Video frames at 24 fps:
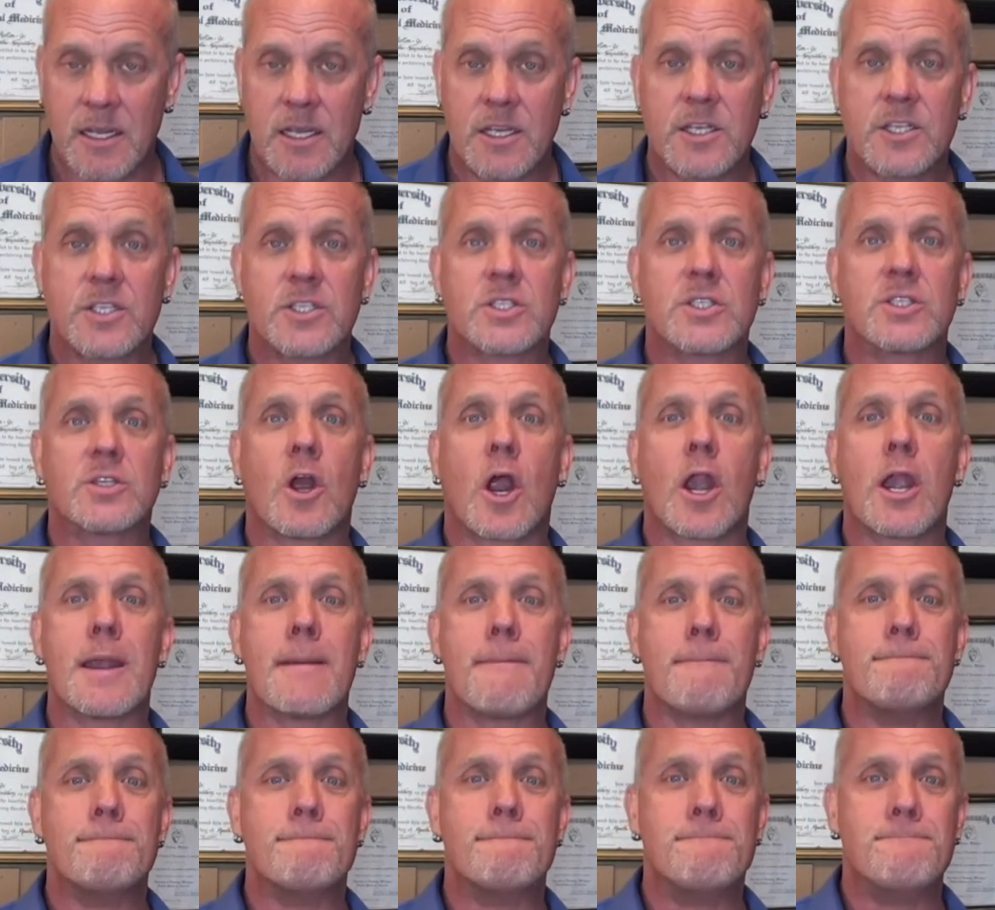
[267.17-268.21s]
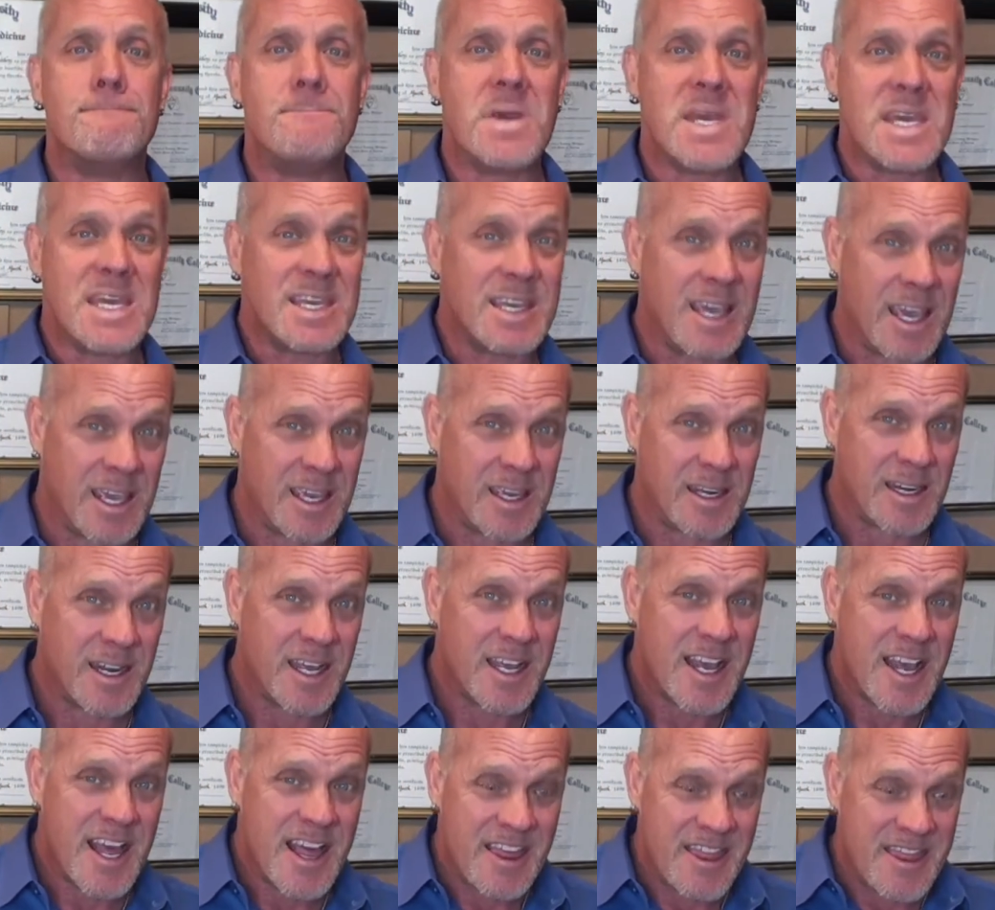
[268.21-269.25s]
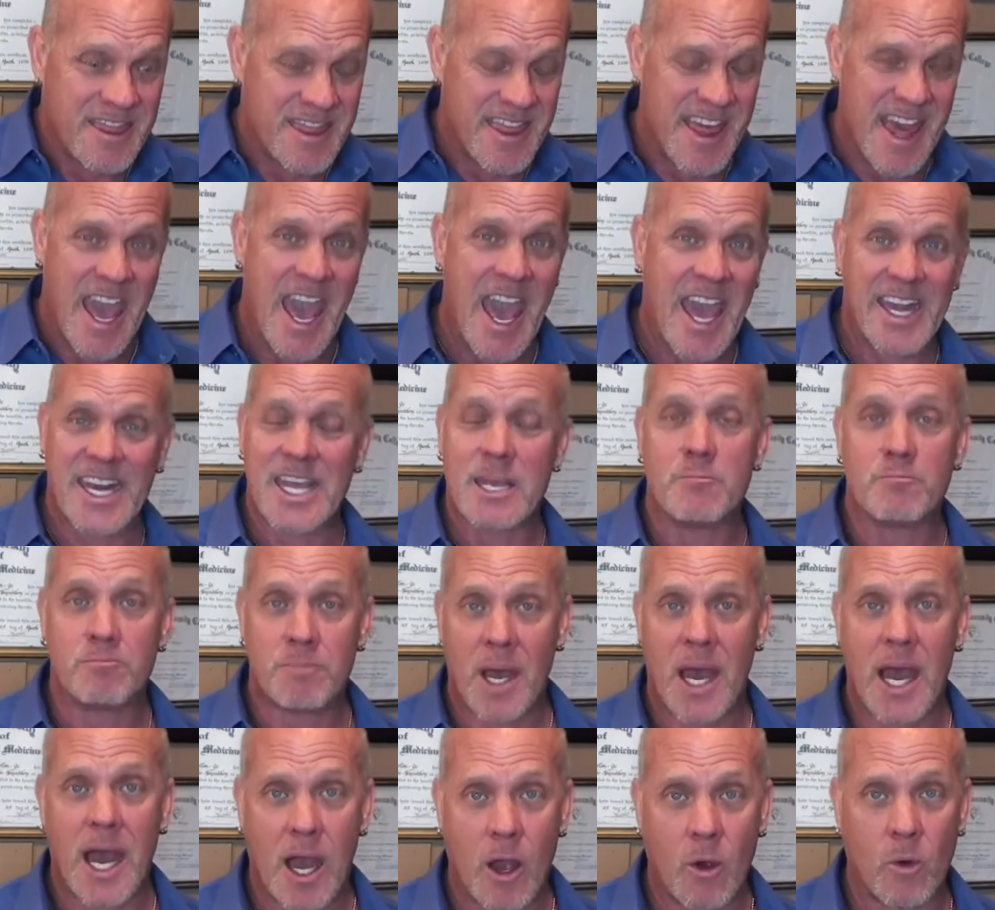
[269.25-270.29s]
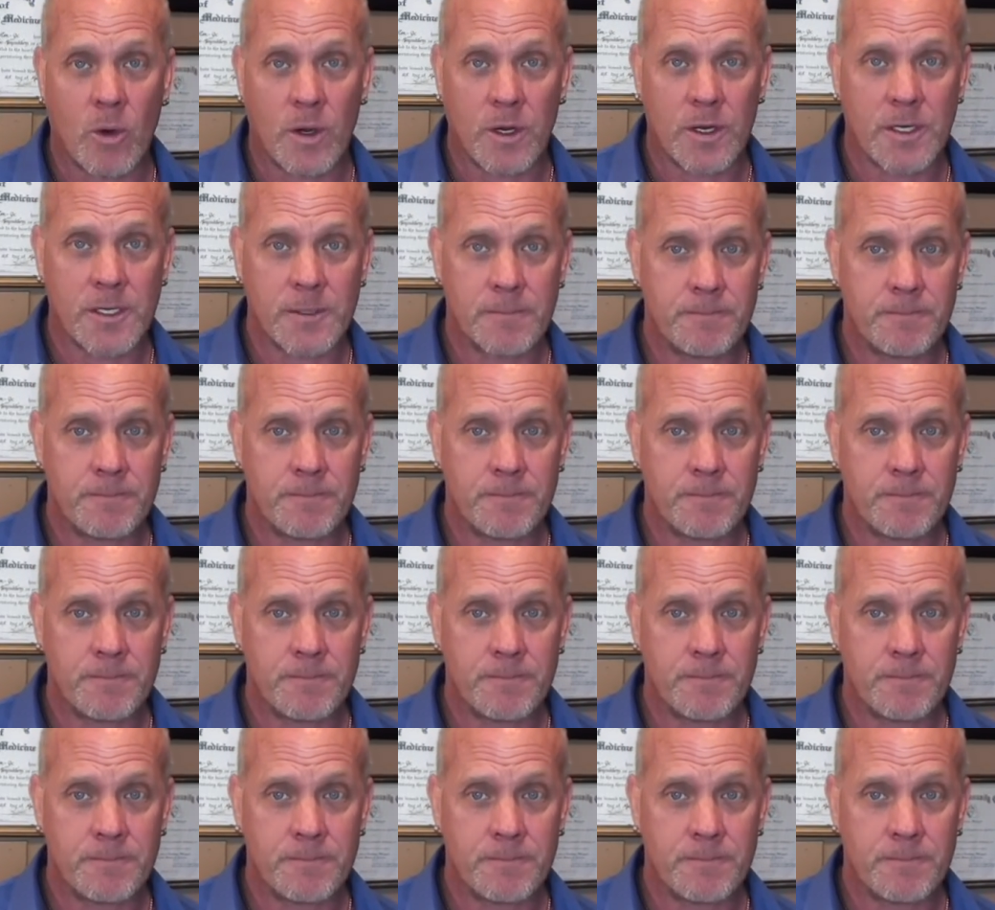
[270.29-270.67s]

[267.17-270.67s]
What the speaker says: Start being that empowered.